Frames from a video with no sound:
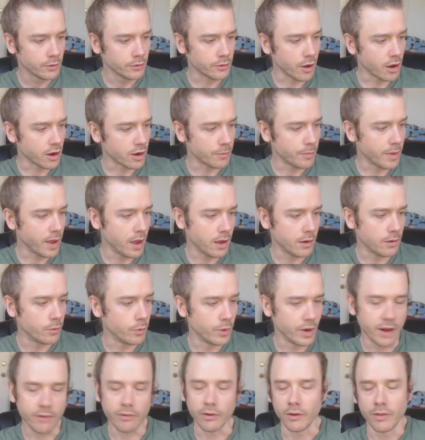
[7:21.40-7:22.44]
talk about
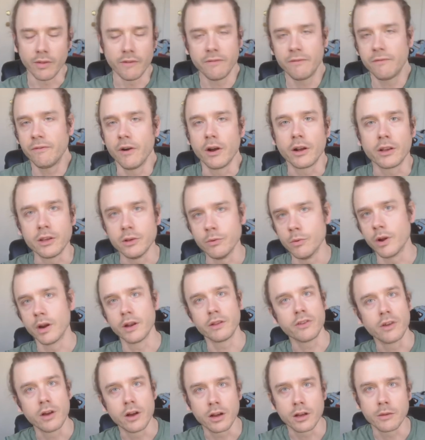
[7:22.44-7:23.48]
whatever the fuck you want
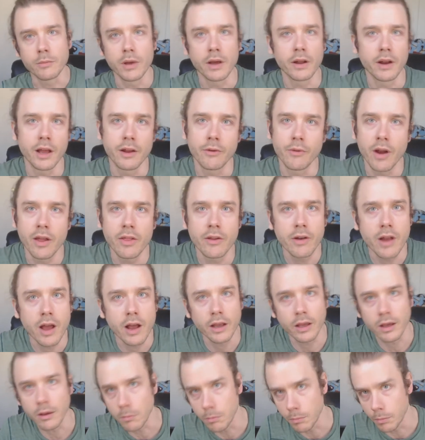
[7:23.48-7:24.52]
to talk about. I'd rather
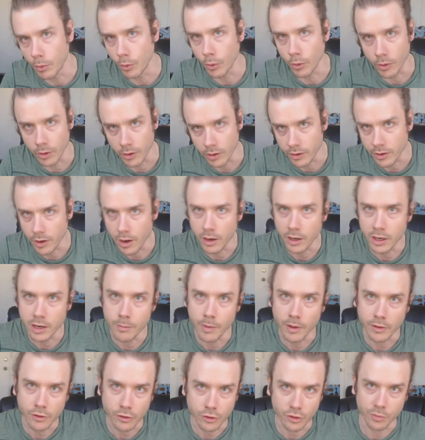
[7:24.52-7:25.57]
not get bored talking
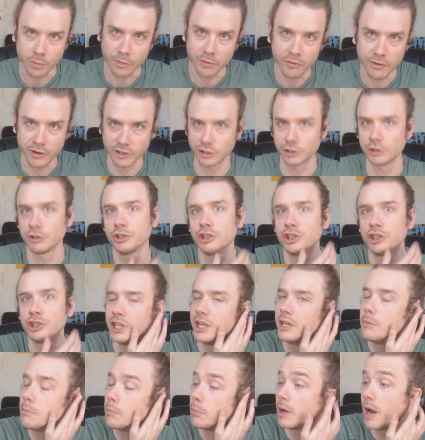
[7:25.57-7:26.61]
about superficial
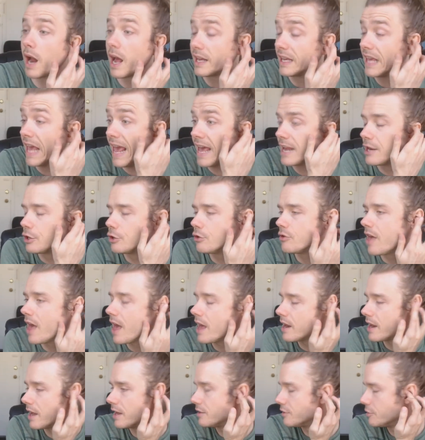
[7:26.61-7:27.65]
shit, but I can do
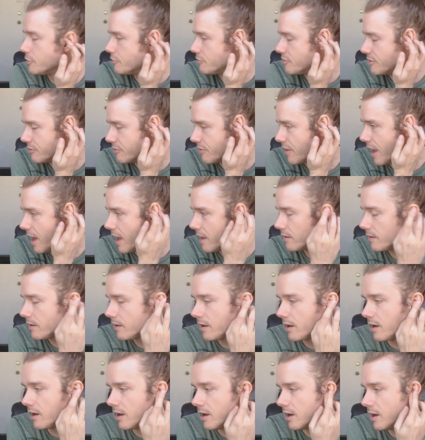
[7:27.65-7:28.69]
that and I do do that.
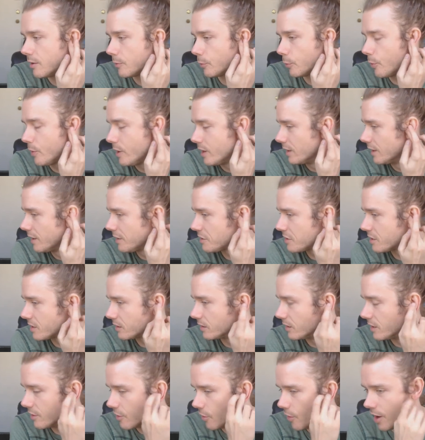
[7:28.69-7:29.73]

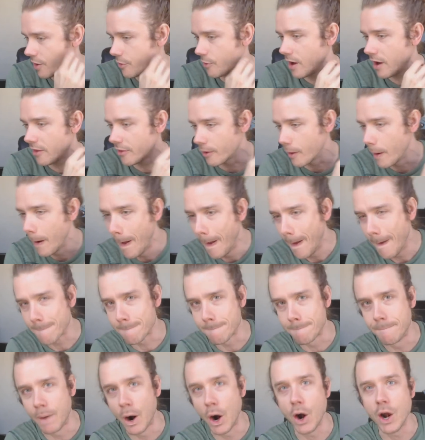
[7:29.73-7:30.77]
Realistically, though, I'd rather
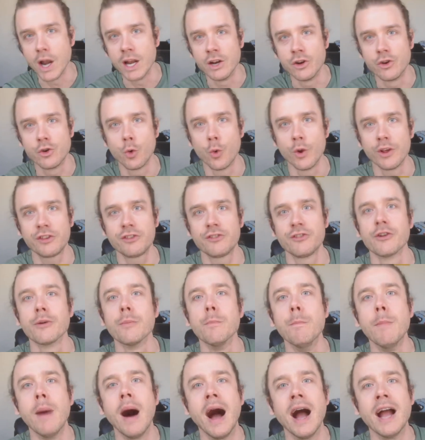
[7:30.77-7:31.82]
burn and twist your
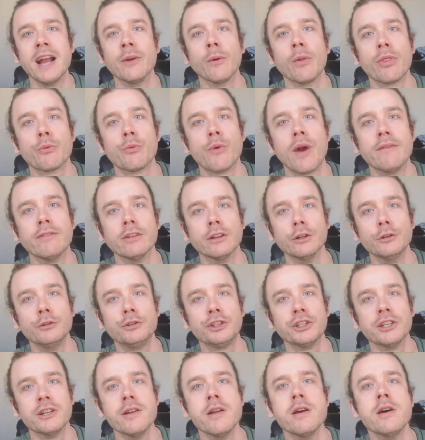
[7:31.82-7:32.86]
mind with
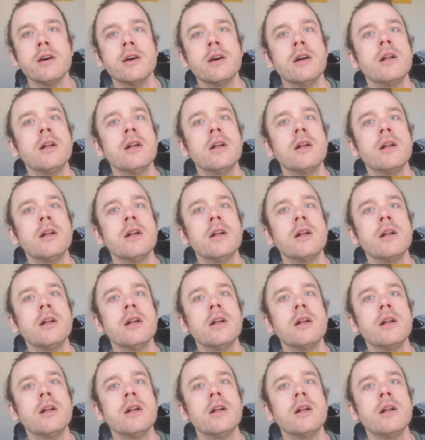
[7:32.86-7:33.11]
revolution.